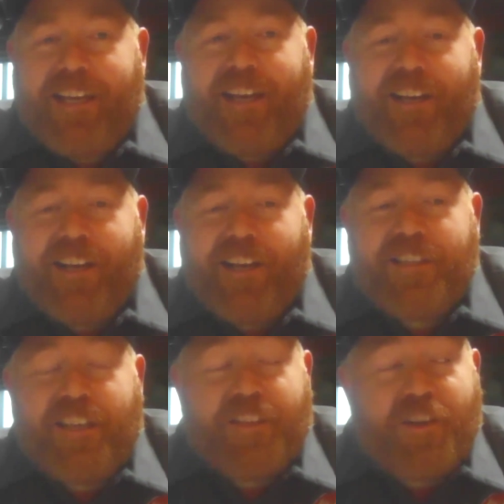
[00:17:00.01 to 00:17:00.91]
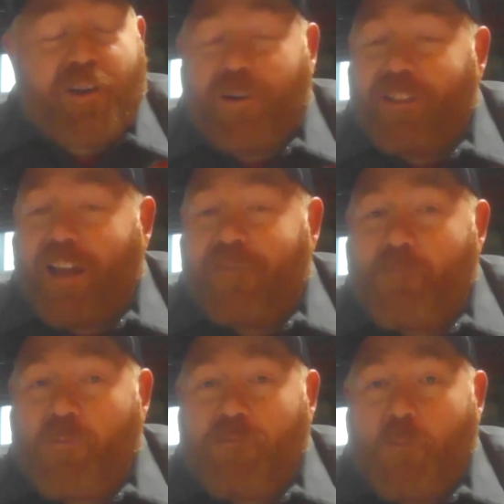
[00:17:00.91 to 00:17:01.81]
Yet there are a lot of
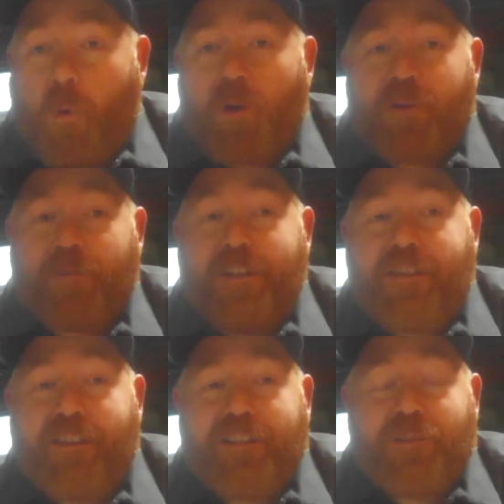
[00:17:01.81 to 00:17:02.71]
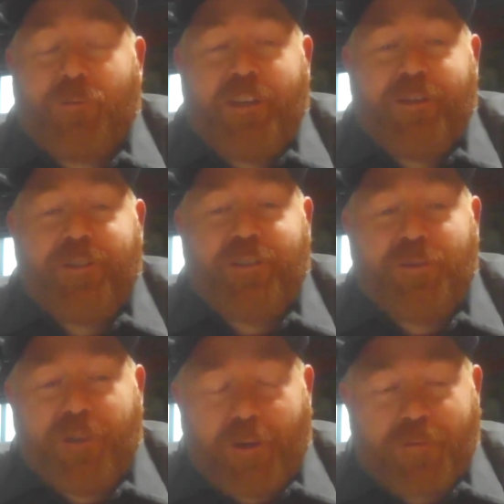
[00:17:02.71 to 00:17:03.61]
more green things that we could
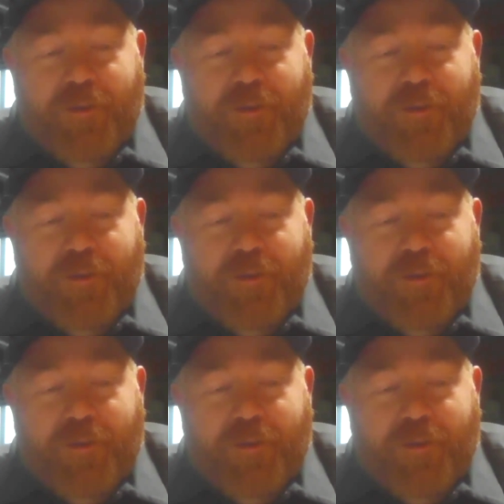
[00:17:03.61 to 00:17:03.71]
do at our